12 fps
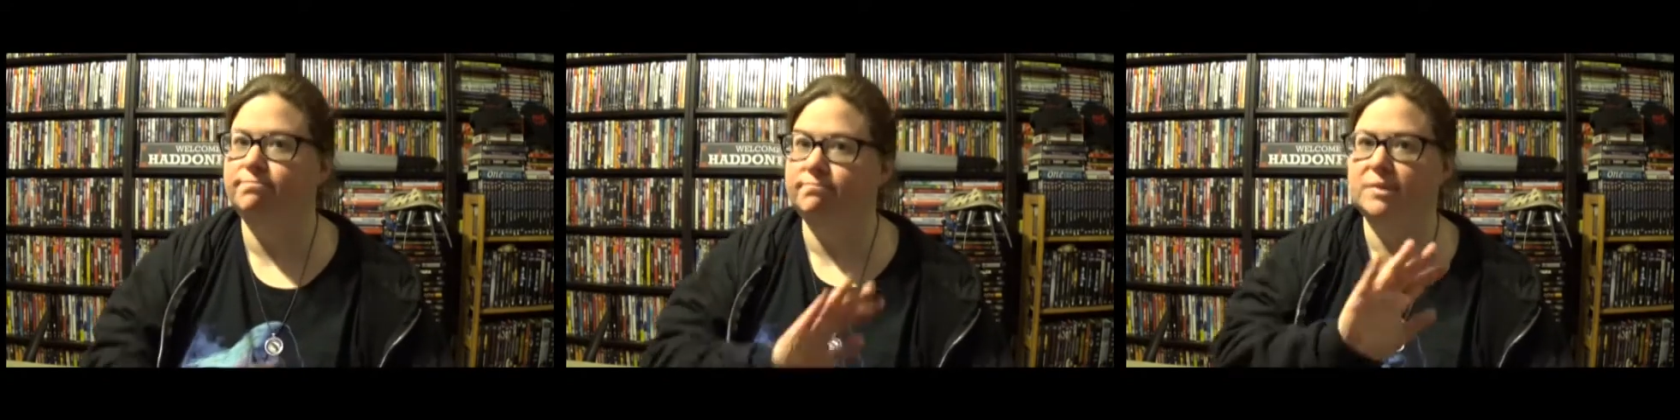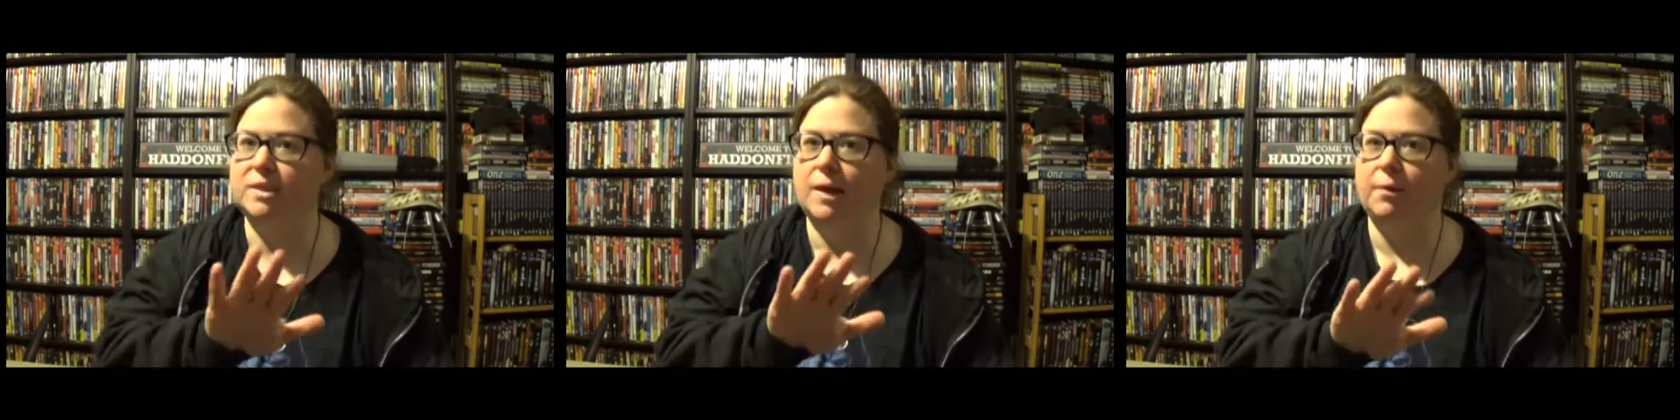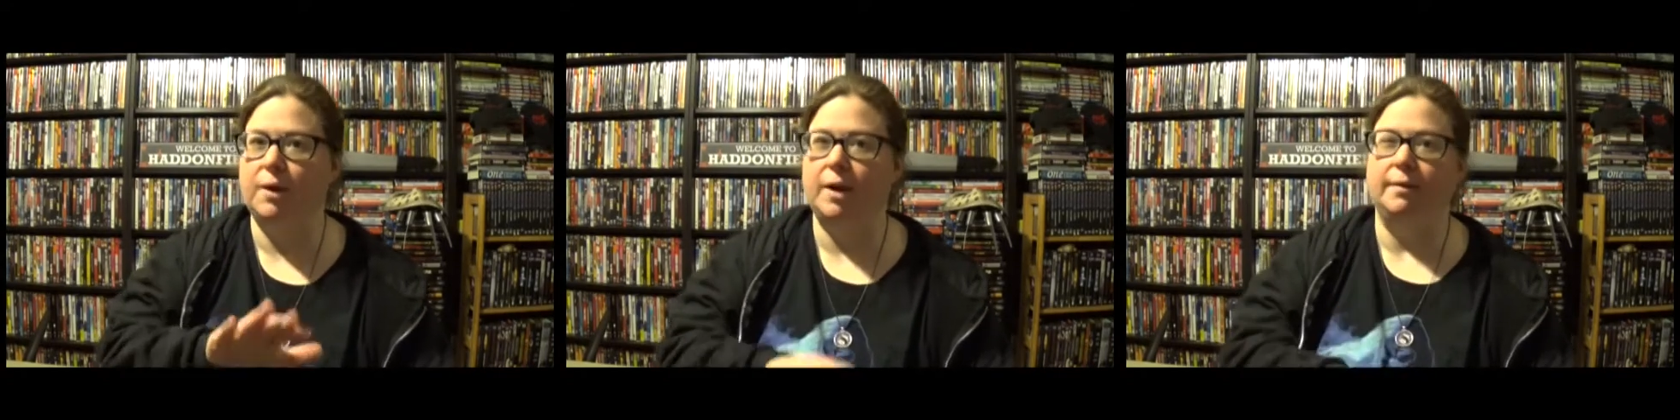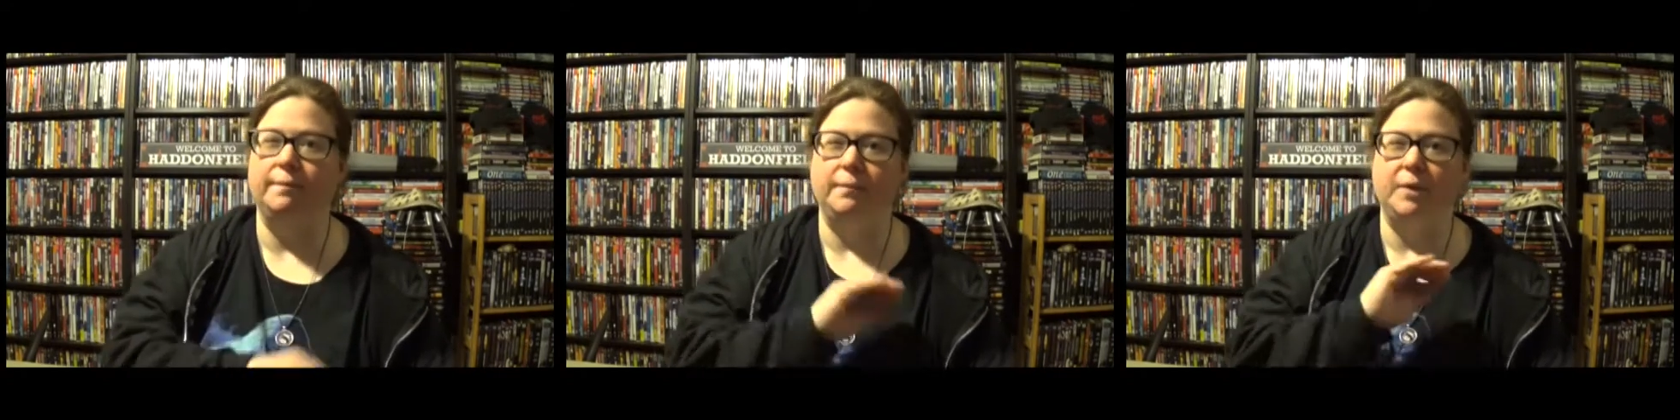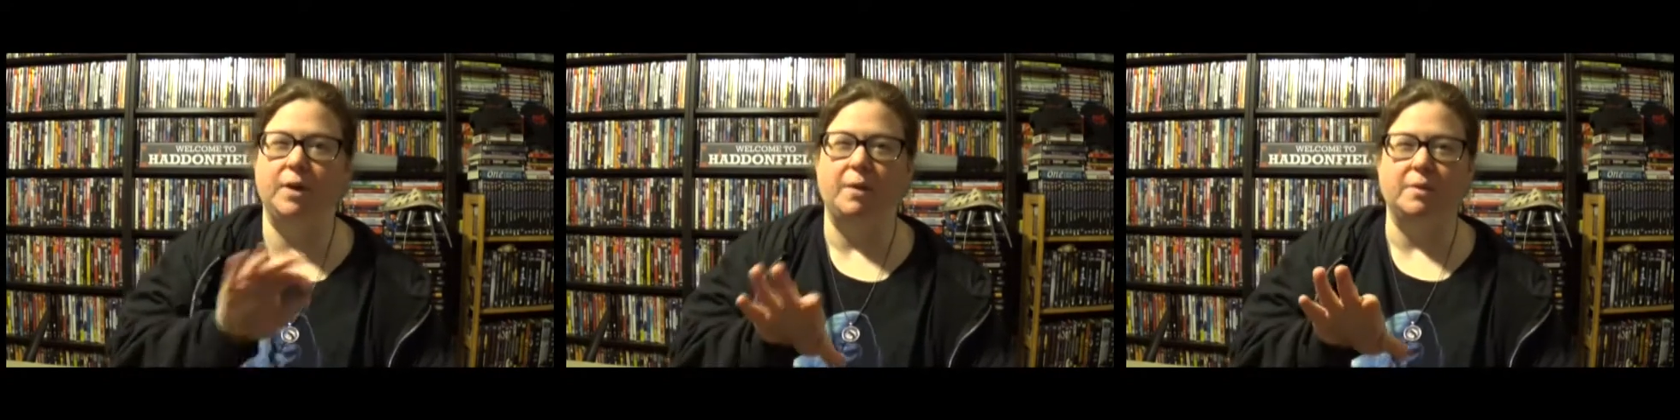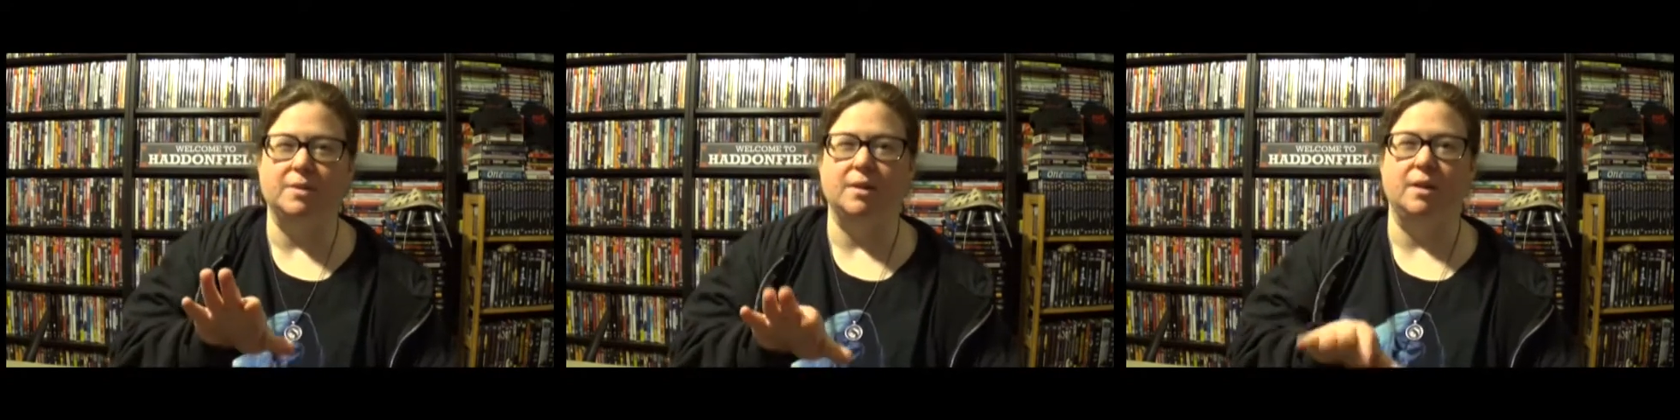Stay away. You're not
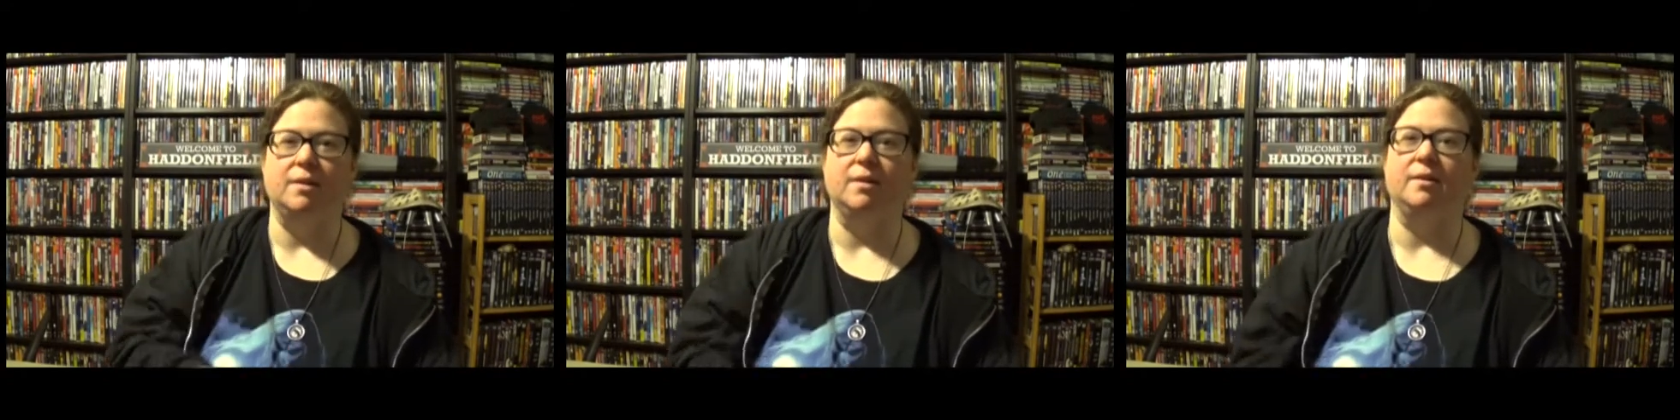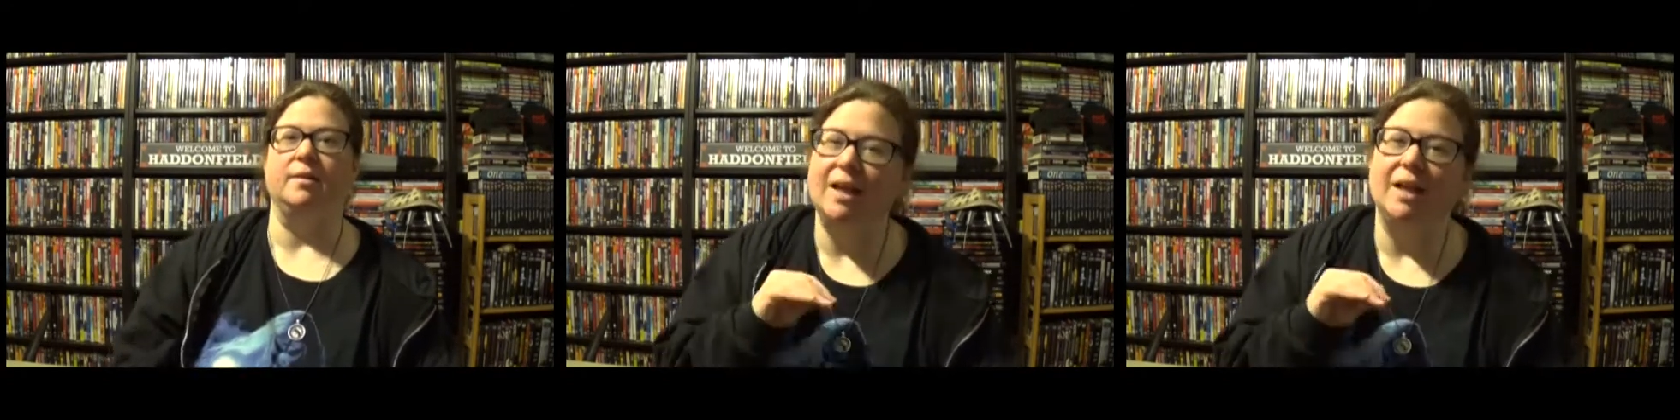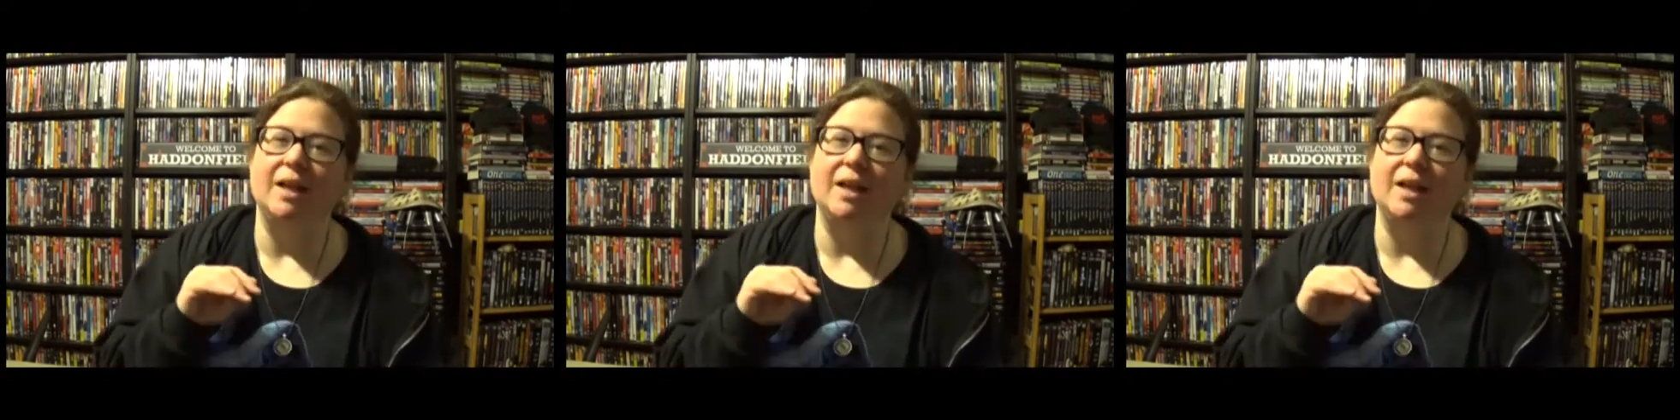missing anything.